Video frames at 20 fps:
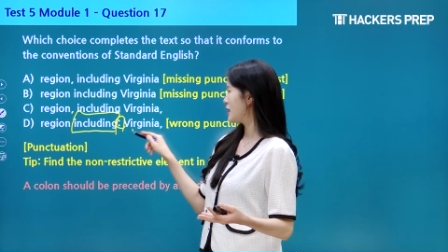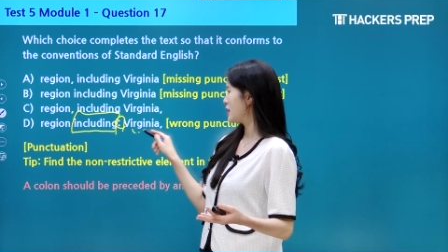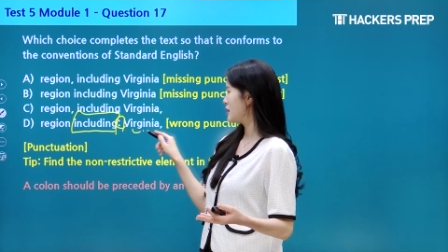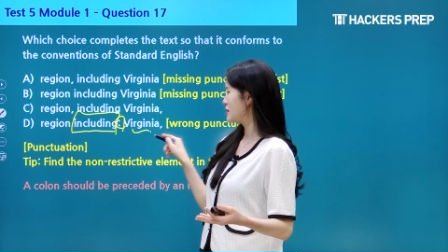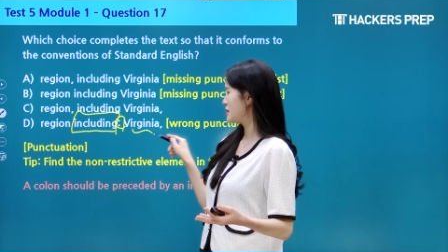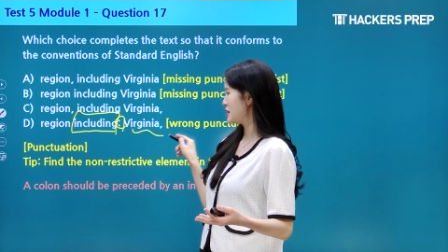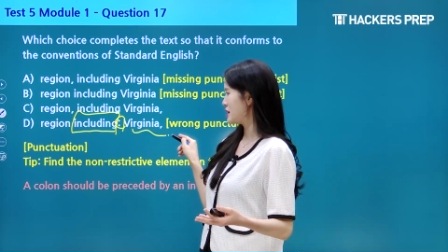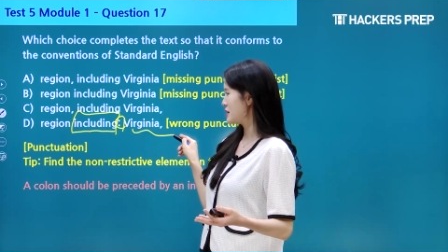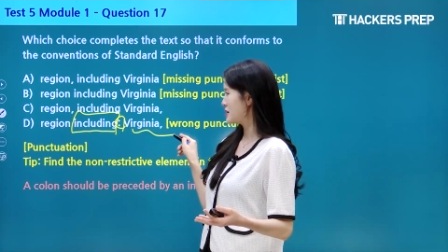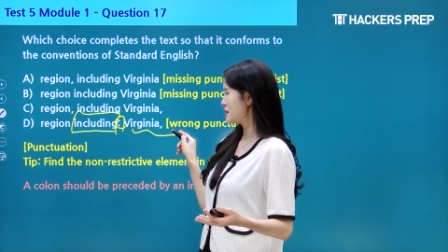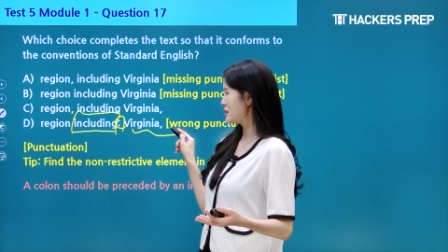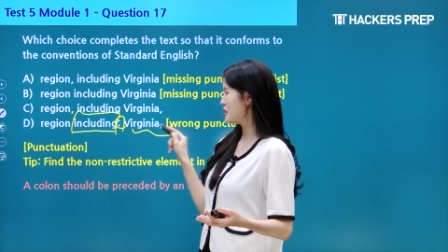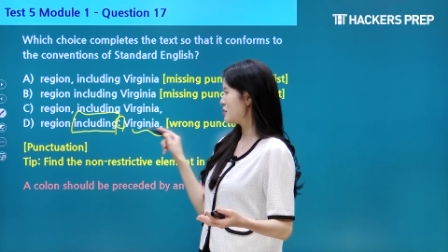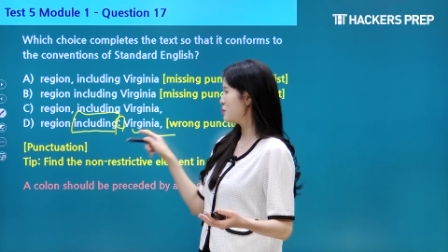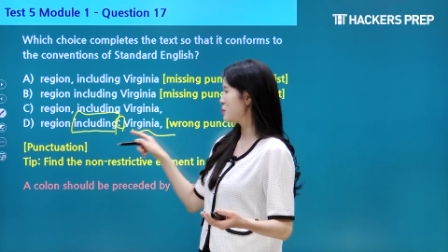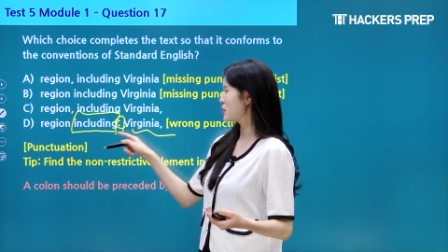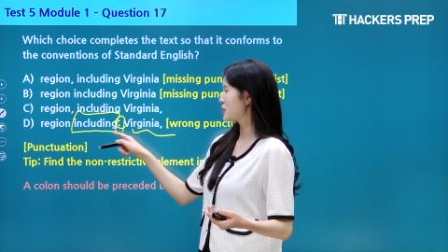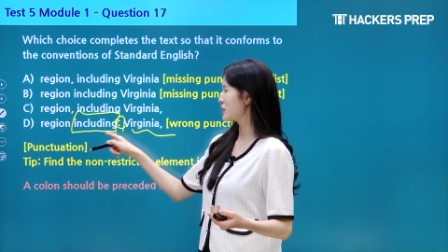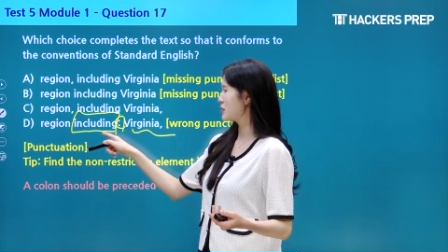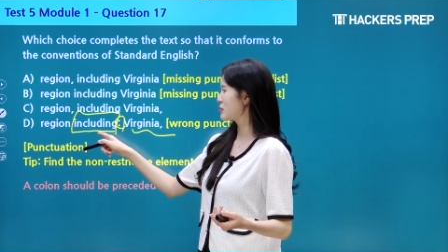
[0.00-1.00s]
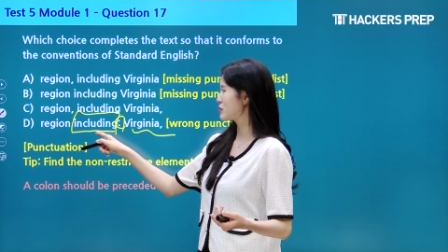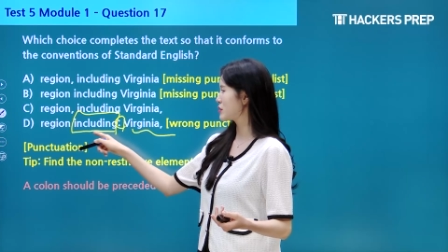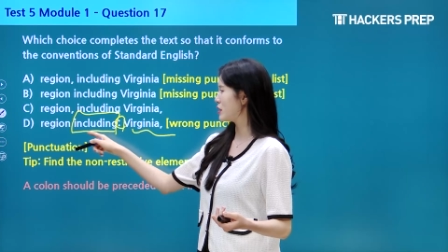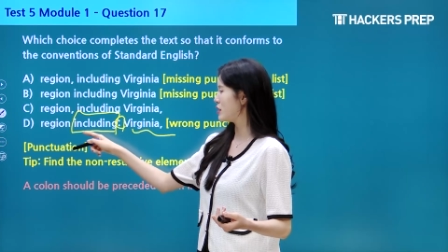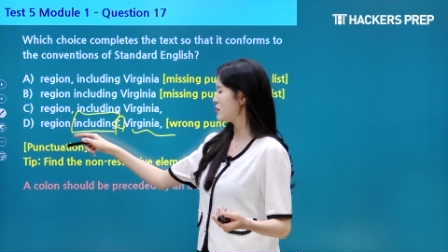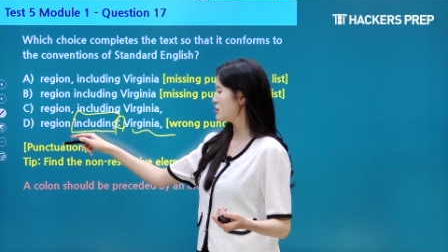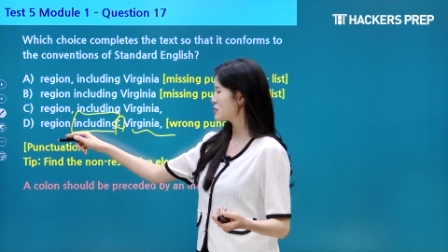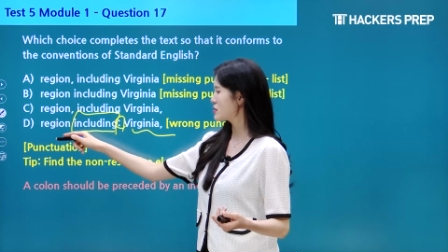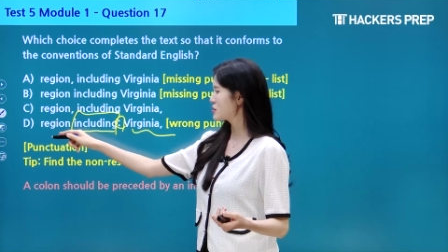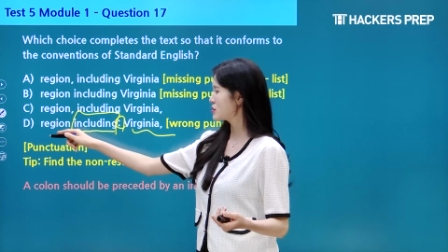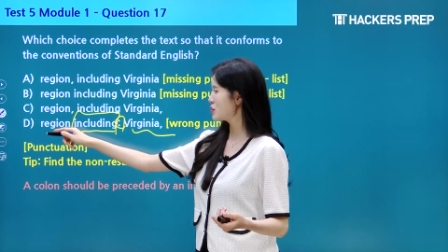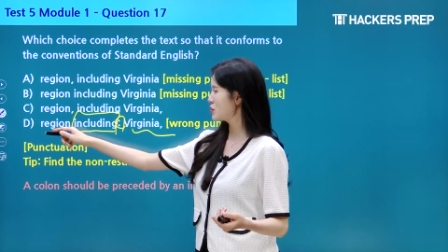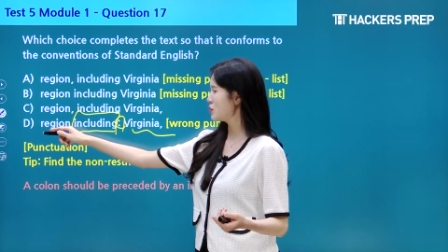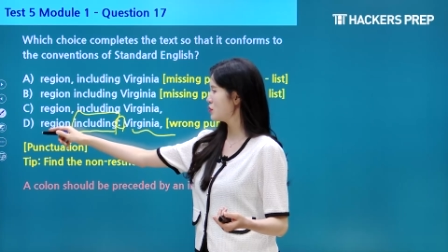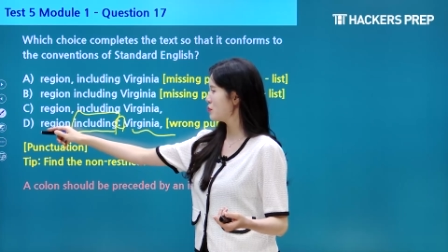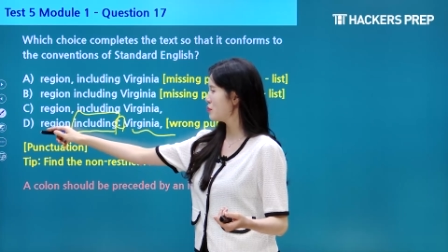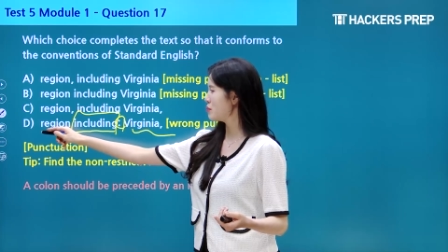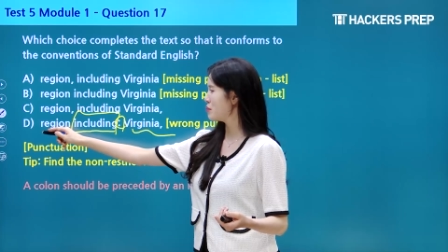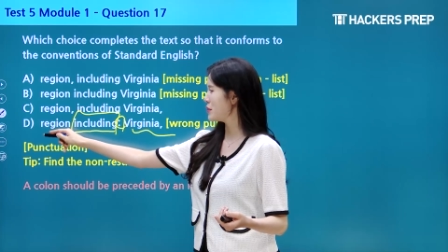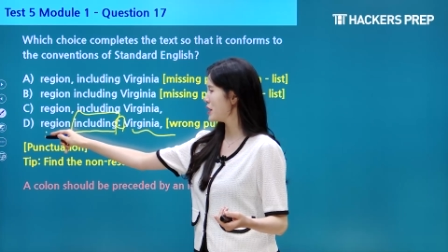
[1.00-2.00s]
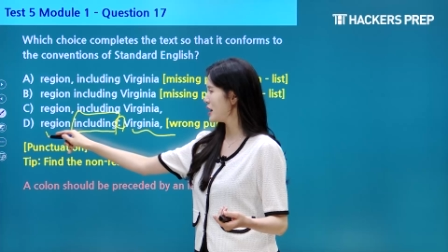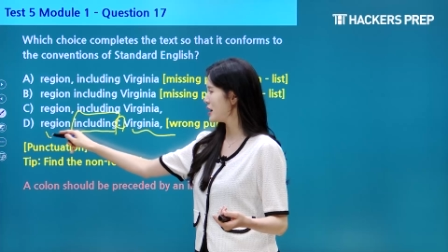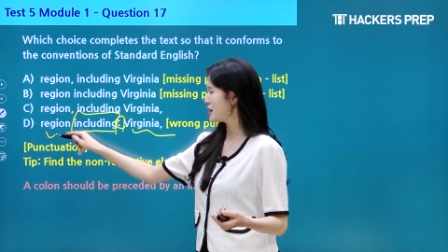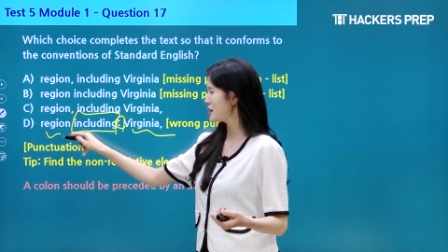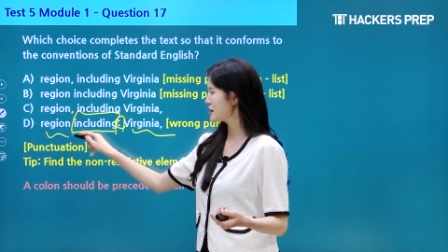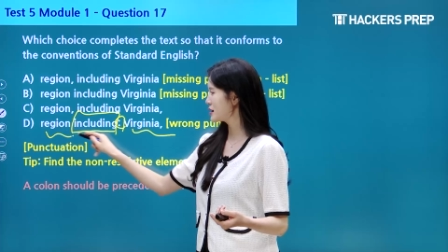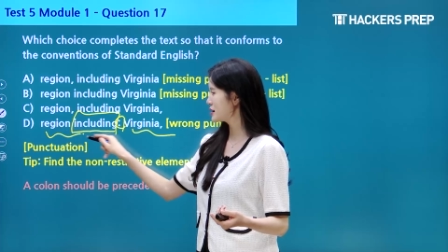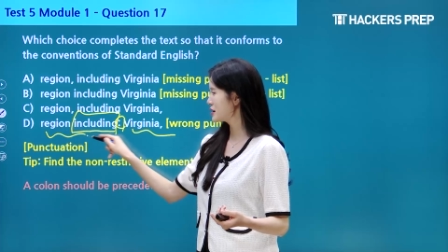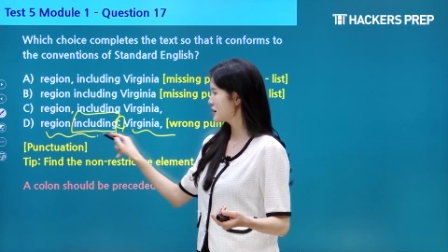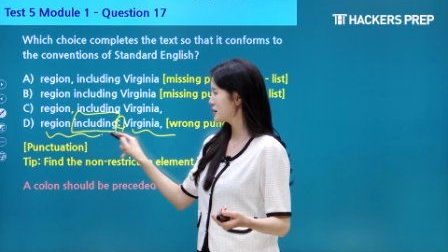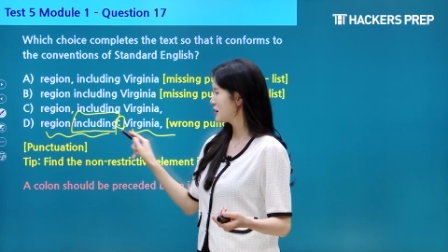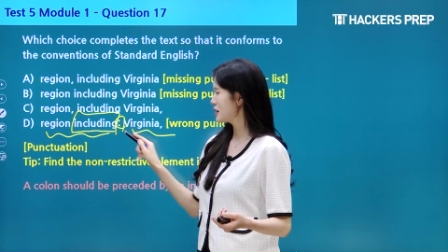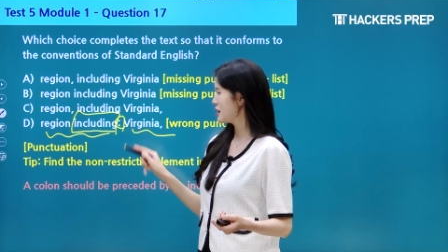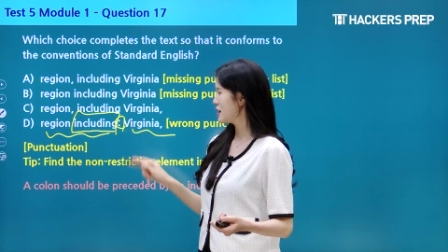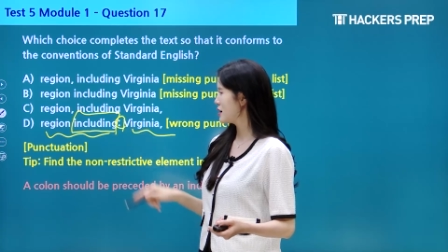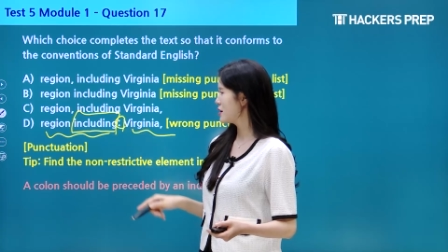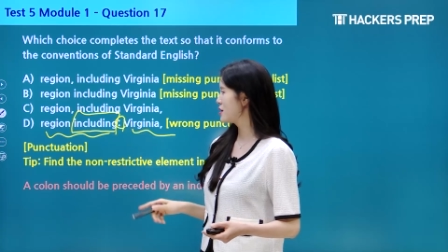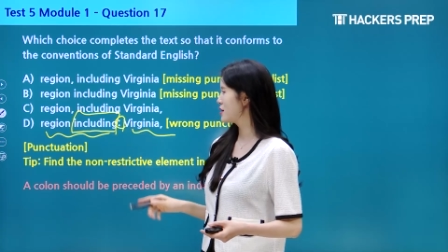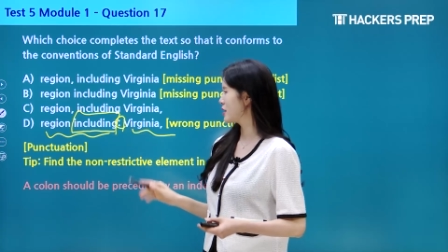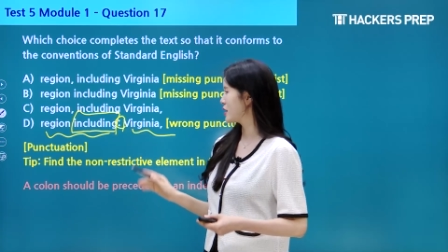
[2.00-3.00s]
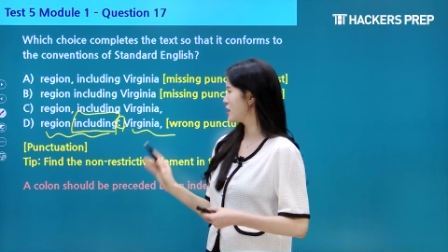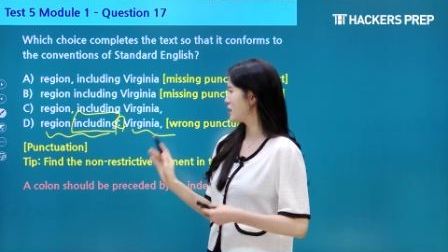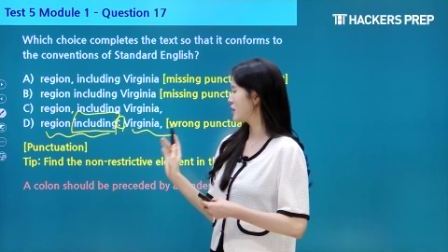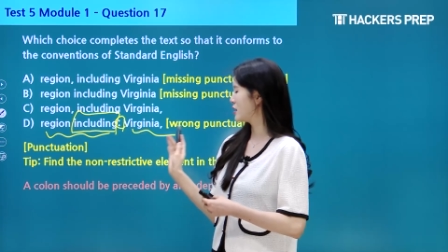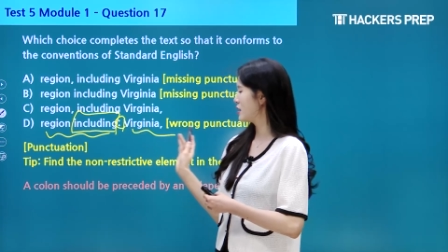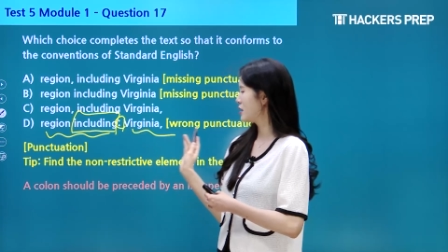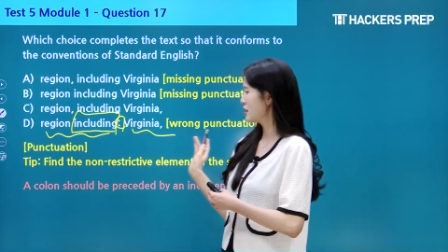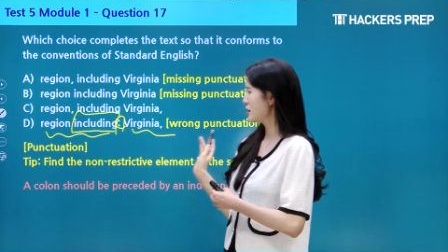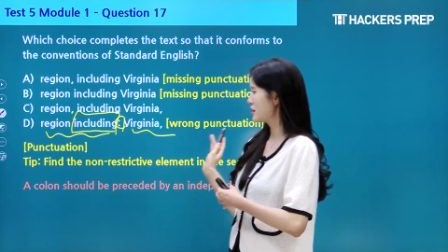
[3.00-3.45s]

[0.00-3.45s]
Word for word: a DC, but it would also make the,